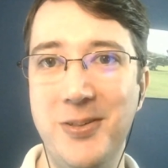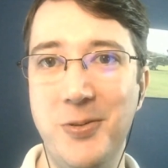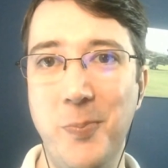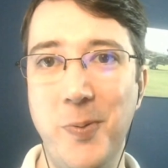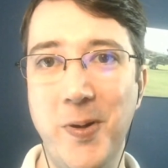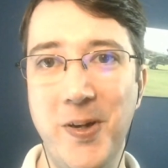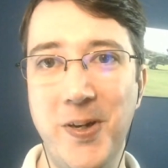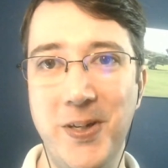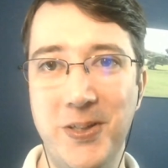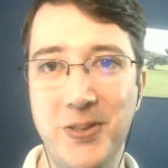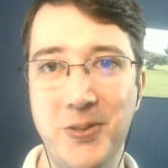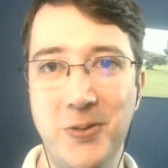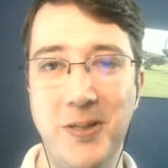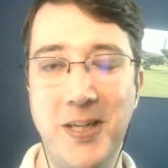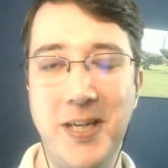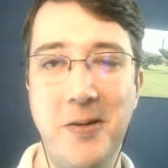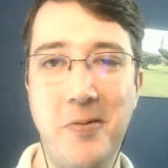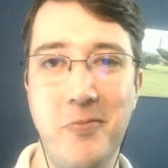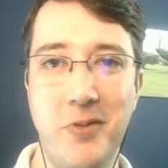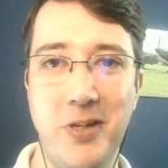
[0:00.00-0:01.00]
or perks or
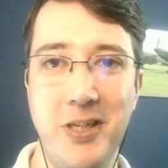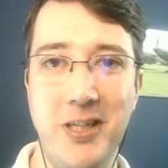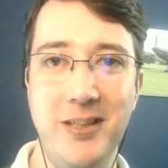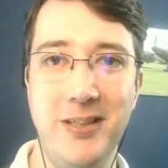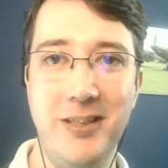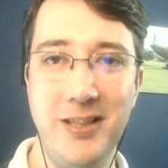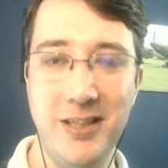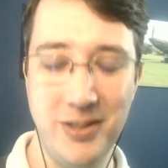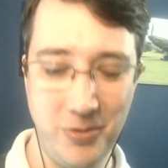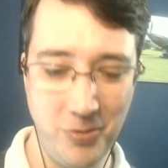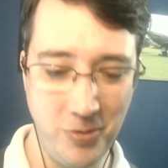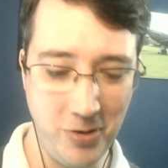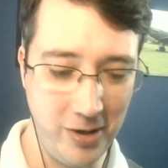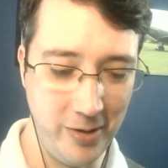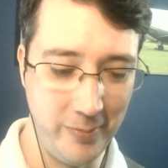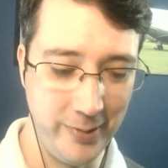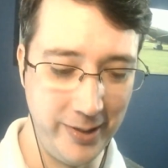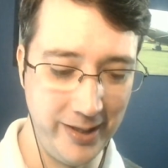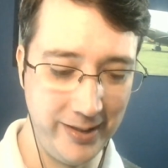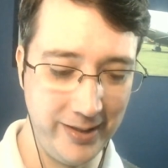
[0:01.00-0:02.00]
however you
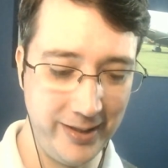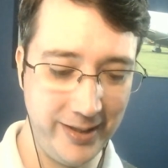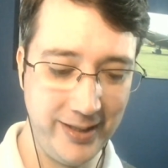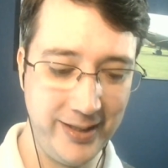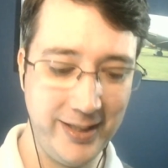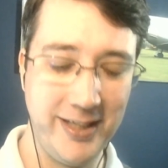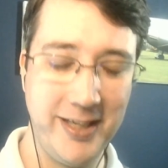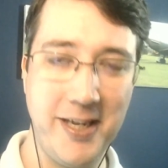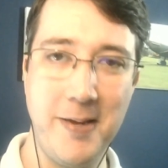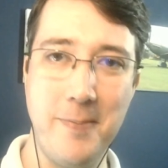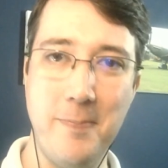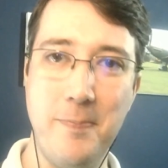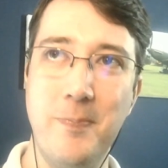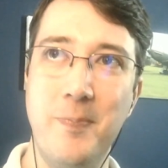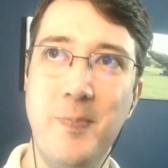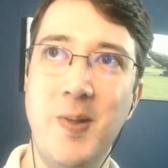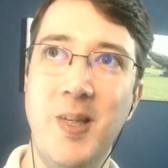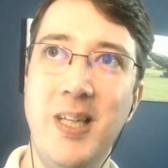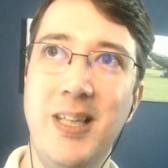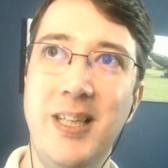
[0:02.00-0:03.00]
describe it. Um,
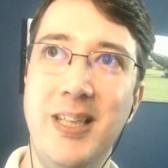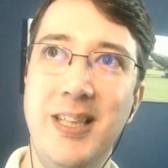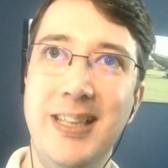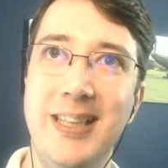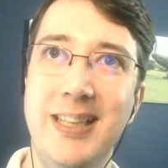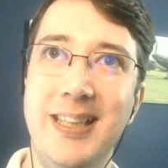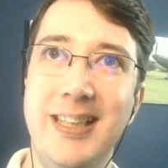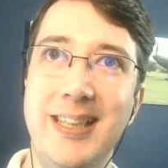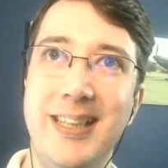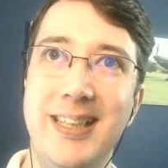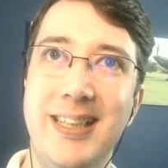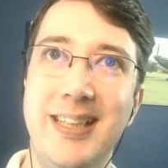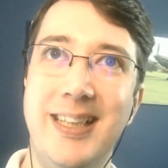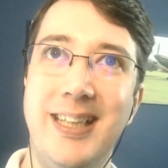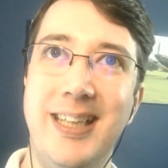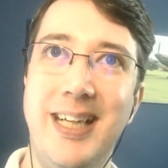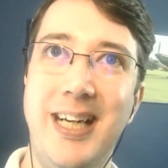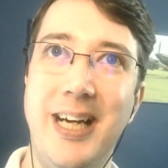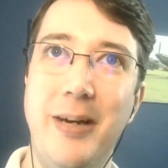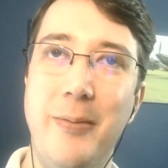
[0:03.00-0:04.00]

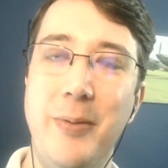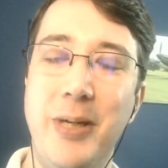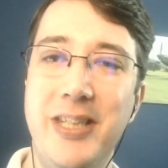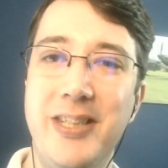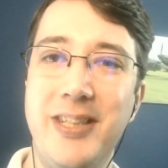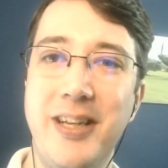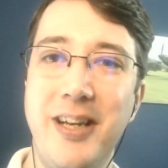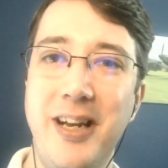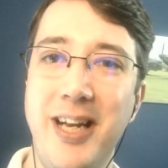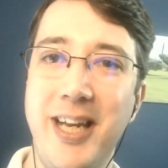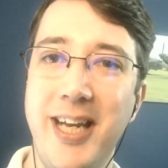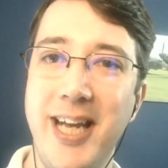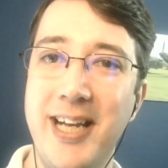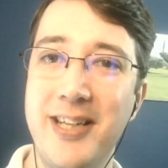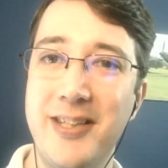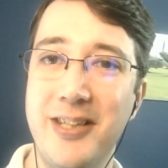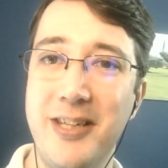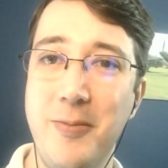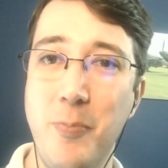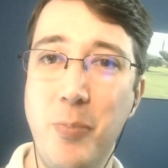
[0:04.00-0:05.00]
I mean, certainly
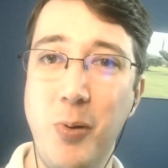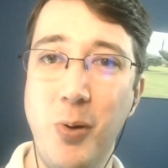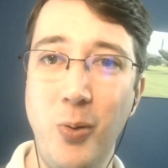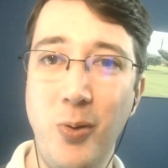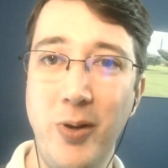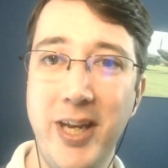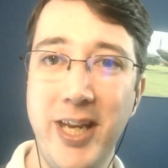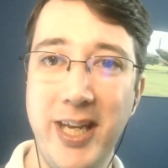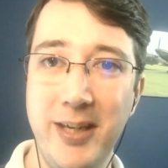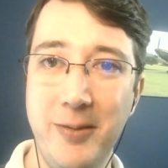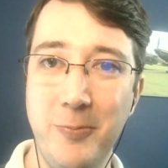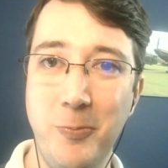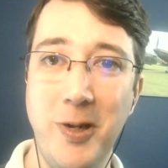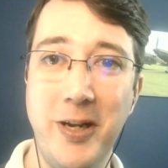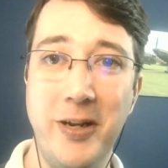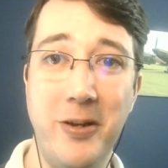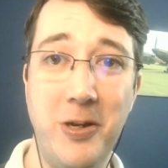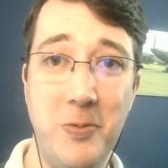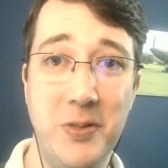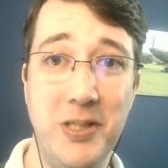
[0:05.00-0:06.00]
as an employee,
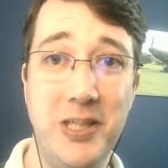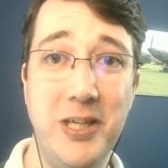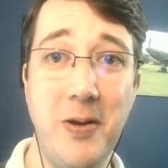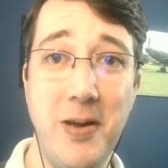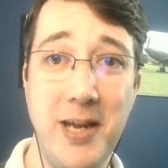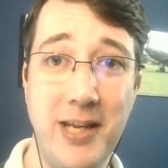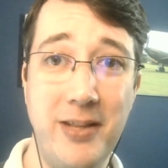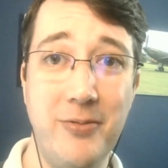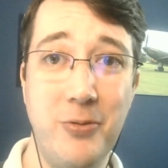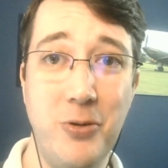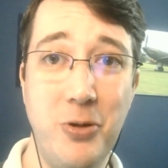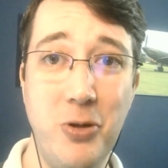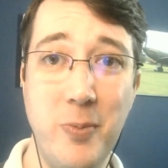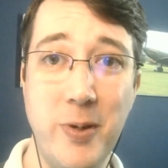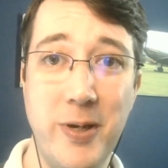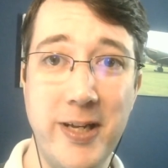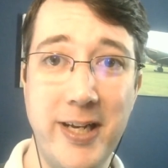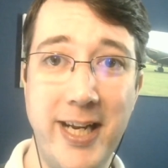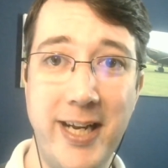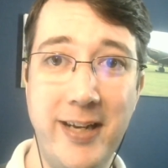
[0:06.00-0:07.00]
when I was going through
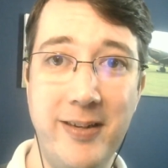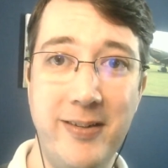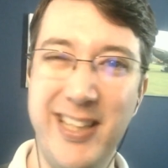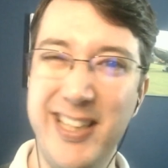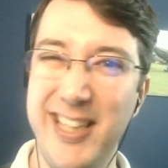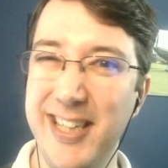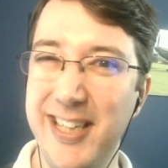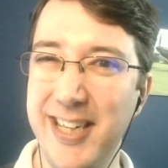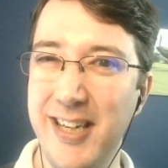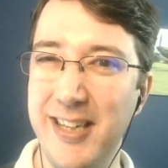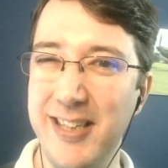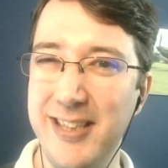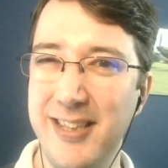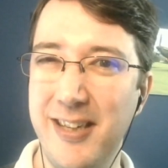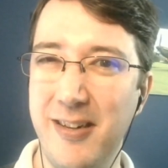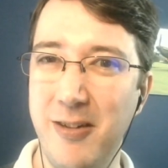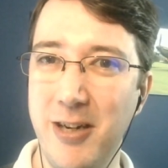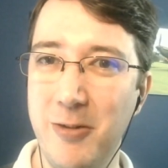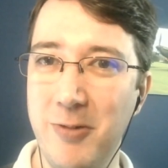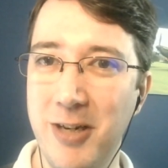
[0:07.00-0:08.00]
burnout, I didn't
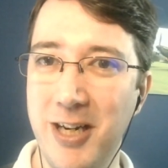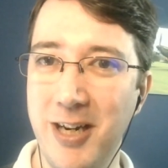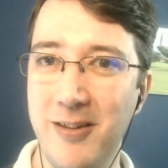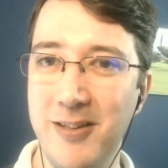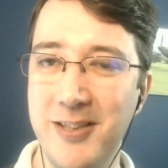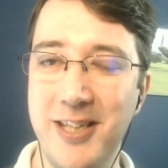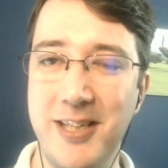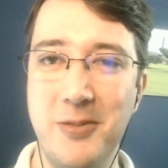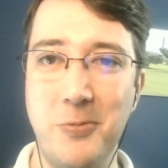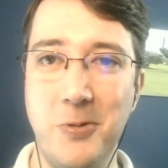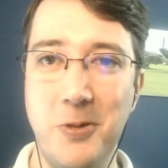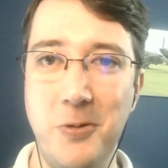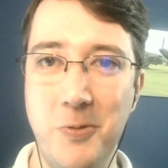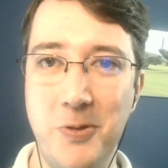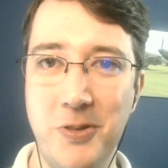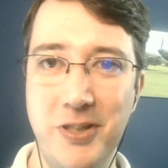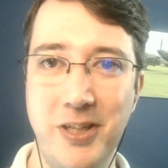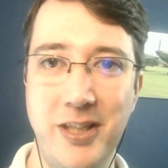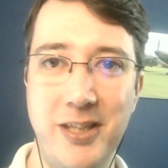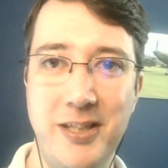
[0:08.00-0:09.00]
necessarily realise that's what it
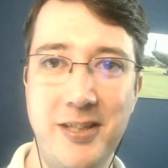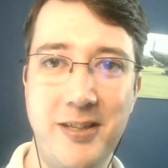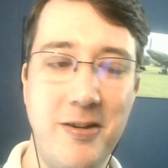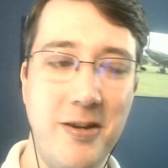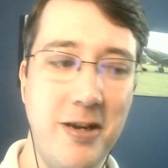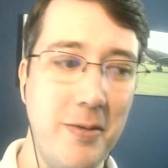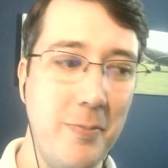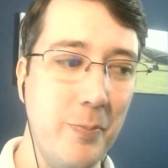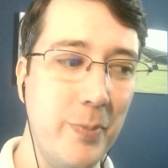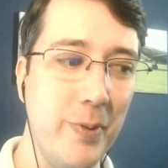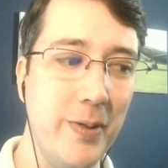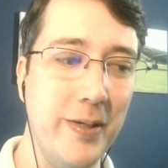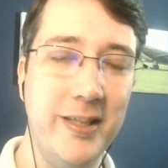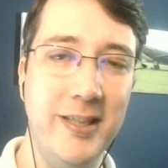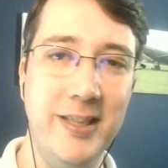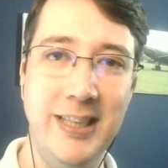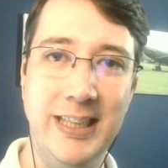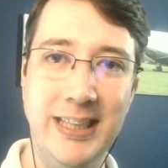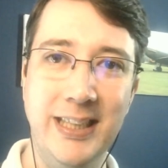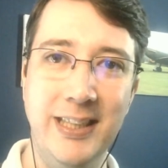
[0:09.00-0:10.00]
was at the time, but
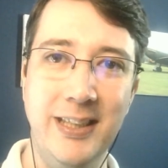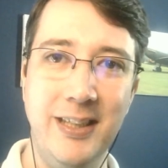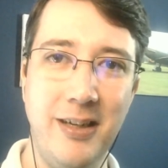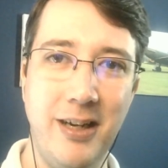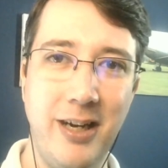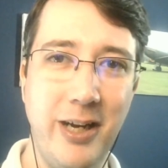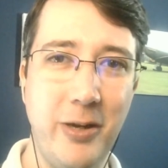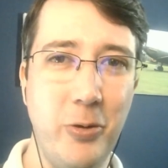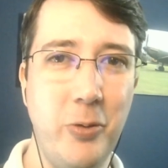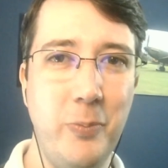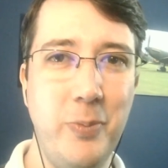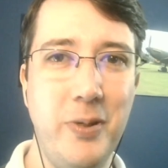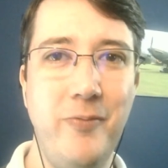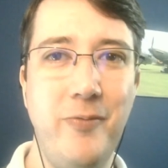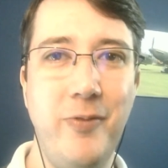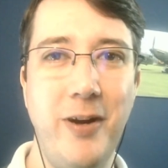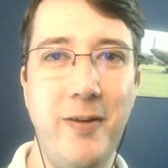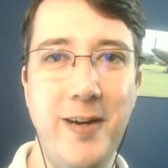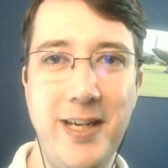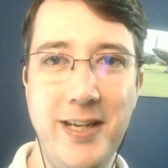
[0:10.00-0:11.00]
I would have been
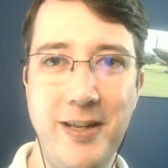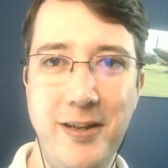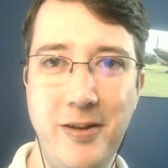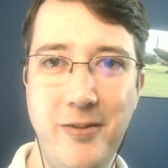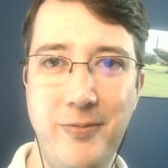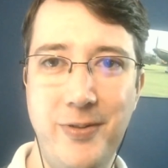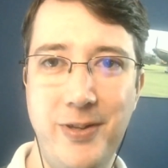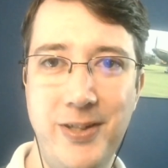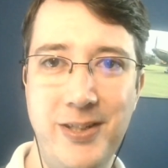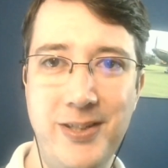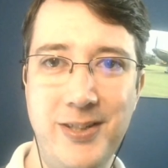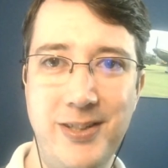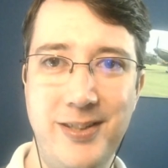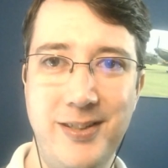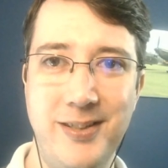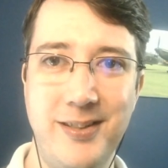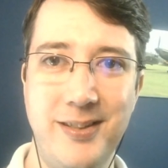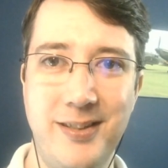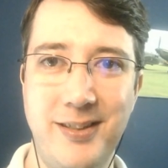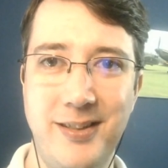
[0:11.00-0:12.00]
very nervous
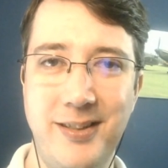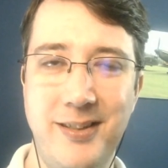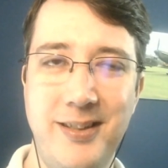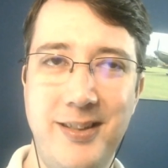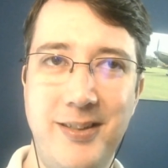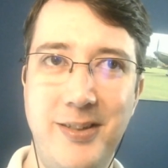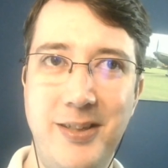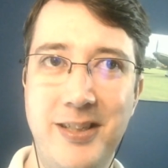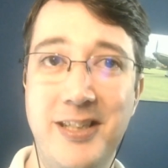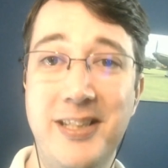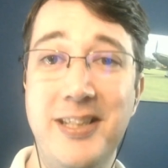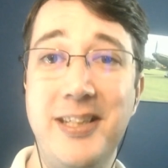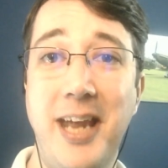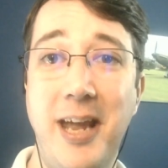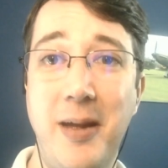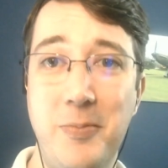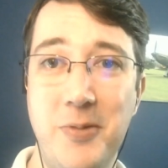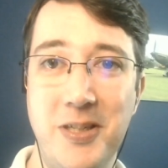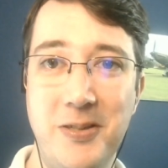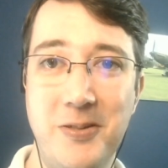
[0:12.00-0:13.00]
and
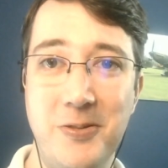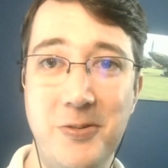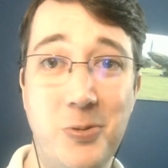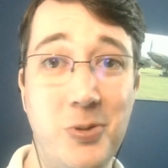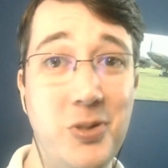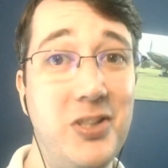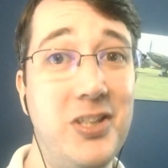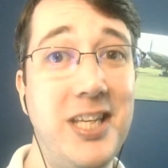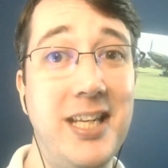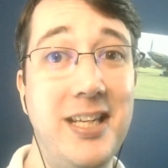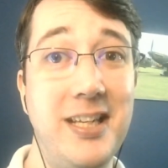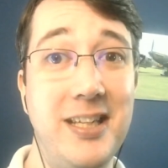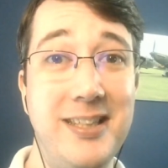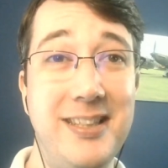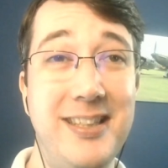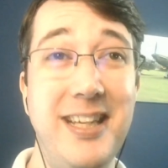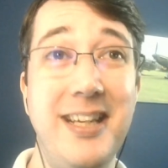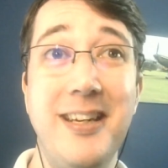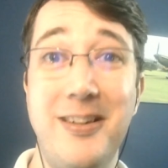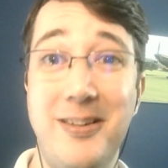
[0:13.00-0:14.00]
sceptical, cyn
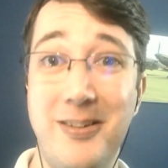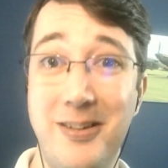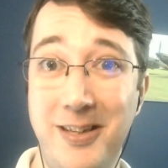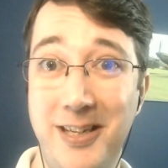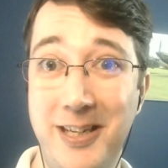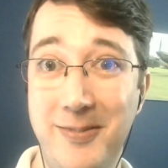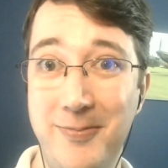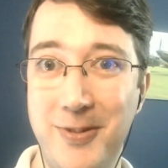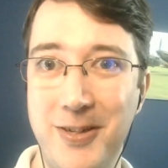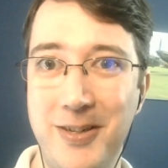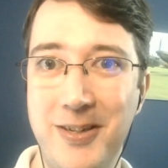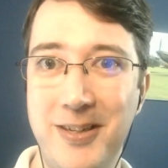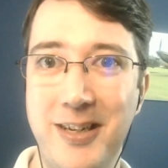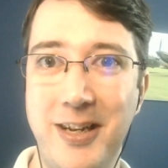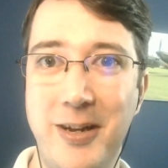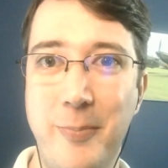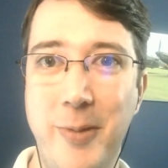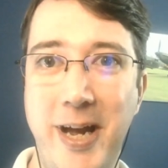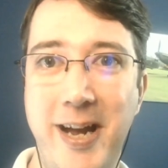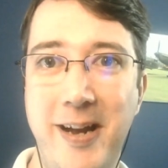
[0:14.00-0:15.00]
cynical even,
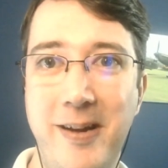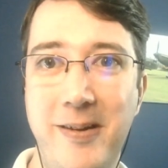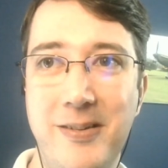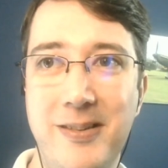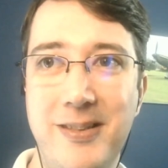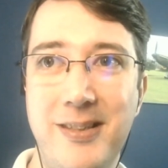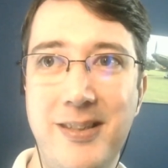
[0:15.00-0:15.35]
about